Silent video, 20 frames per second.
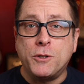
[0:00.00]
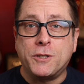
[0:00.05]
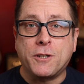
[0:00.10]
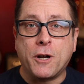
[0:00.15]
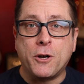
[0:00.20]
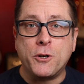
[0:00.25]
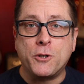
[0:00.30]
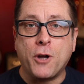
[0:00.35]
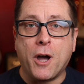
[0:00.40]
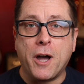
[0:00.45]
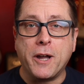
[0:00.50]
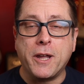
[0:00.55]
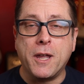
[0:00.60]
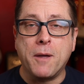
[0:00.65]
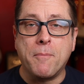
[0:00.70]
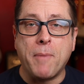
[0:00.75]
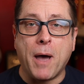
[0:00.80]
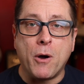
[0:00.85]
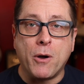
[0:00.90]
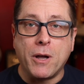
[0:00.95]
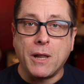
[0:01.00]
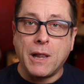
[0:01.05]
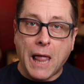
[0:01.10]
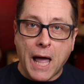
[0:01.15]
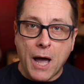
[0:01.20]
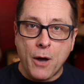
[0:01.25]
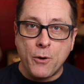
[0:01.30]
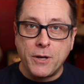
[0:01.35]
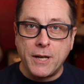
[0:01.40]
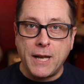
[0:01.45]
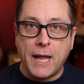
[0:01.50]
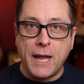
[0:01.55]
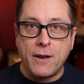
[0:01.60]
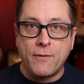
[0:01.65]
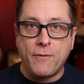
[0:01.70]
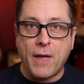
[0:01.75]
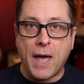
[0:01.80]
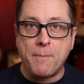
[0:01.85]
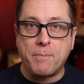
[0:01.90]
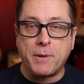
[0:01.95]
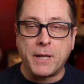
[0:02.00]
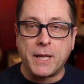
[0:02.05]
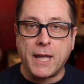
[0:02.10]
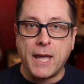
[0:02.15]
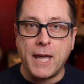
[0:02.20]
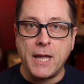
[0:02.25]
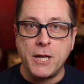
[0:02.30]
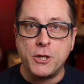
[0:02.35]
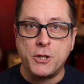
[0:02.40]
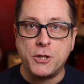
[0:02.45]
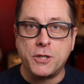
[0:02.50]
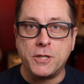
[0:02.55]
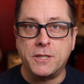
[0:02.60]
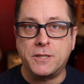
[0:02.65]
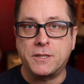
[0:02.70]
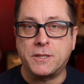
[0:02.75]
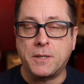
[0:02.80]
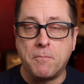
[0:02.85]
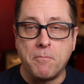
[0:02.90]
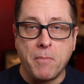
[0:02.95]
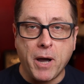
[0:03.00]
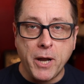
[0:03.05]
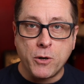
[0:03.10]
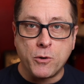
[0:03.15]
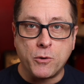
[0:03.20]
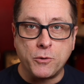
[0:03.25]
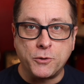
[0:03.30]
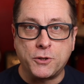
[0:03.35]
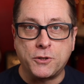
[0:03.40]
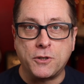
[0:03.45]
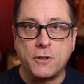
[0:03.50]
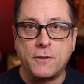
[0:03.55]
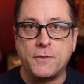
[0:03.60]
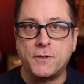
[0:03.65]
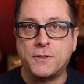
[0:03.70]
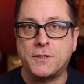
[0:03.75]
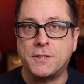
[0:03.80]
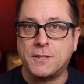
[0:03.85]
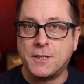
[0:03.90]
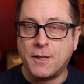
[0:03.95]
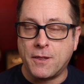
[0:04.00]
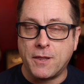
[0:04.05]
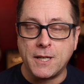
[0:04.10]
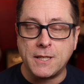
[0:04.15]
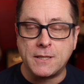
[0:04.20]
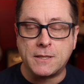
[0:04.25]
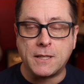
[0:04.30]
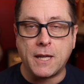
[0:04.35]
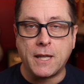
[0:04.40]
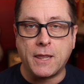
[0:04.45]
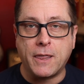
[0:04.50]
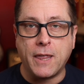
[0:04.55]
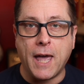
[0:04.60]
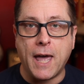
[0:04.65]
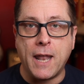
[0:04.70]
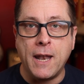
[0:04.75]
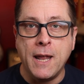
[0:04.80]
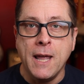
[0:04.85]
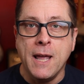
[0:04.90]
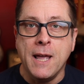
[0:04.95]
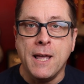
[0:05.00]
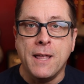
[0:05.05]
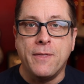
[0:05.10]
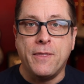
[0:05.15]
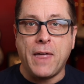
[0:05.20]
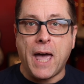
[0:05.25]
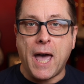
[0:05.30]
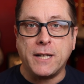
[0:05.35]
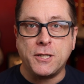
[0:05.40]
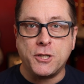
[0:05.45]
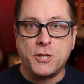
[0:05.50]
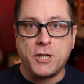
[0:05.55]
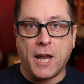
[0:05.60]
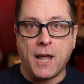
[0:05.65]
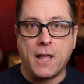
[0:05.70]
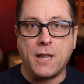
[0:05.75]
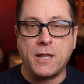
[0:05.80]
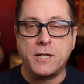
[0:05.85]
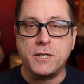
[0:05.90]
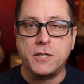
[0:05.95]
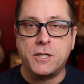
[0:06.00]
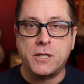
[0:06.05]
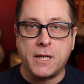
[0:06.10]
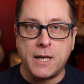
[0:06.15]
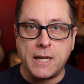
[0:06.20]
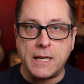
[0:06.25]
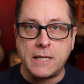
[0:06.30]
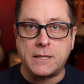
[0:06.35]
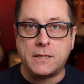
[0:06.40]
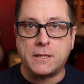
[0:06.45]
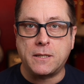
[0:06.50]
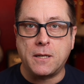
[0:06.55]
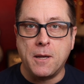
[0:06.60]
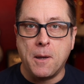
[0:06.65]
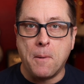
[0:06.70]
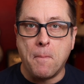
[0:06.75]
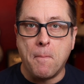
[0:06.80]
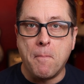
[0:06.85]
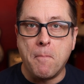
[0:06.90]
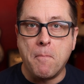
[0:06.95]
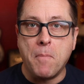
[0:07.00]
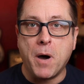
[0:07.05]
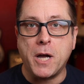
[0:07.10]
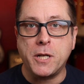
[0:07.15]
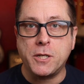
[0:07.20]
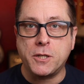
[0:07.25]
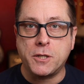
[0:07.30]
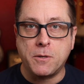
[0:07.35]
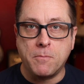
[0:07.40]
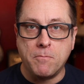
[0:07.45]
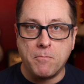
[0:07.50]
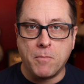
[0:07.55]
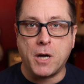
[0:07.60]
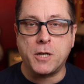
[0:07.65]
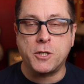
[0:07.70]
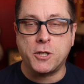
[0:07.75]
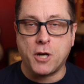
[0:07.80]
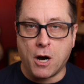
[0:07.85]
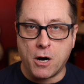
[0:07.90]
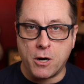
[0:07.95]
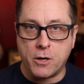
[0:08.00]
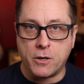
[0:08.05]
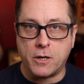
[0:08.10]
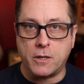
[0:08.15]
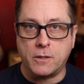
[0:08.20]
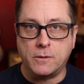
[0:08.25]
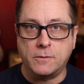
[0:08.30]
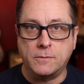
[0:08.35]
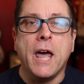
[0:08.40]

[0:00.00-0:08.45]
start talking about cloud native applications and microservices and things like that, that challenge gets much harder.